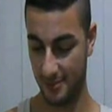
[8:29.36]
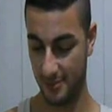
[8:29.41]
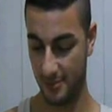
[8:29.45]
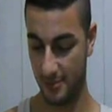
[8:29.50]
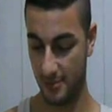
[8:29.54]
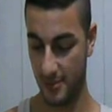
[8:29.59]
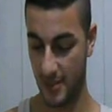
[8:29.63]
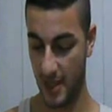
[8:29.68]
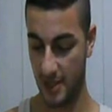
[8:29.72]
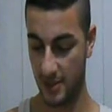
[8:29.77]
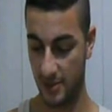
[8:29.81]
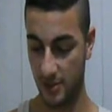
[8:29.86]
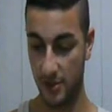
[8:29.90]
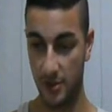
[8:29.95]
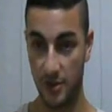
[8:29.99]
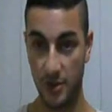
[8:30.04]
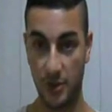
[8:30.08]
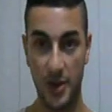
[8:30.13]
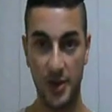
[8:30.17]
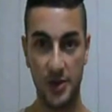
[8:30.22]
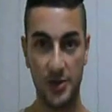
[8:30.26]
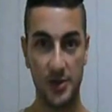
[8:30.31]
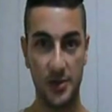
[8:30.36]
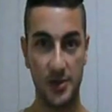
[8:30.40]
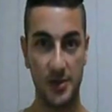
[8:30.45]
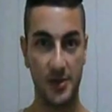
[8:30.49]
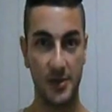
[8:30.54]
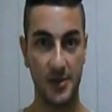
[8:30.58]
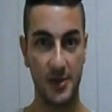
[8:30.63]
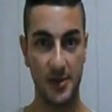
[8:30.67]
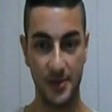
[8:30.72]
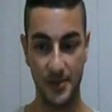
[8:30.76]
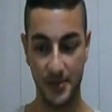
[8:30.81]
And that's all the questions.
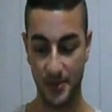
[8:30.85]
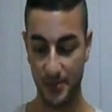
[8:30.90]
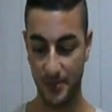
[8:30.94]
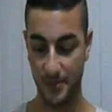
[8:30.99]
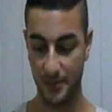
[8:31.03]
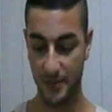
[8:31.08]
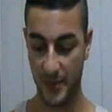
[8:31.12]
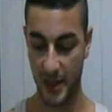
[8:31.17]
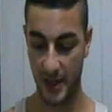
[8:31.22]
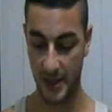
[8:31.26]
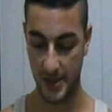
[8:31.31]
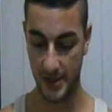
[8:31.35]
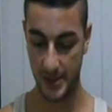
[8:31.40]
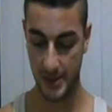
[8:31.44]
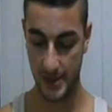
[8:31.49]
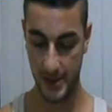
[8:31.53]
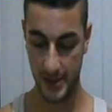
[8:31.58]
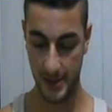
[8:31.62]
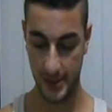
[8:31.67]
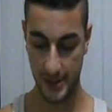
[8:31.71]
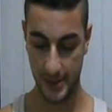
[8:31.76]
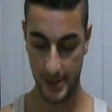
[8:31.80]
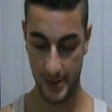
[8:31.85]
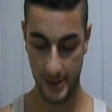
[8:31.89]
Done.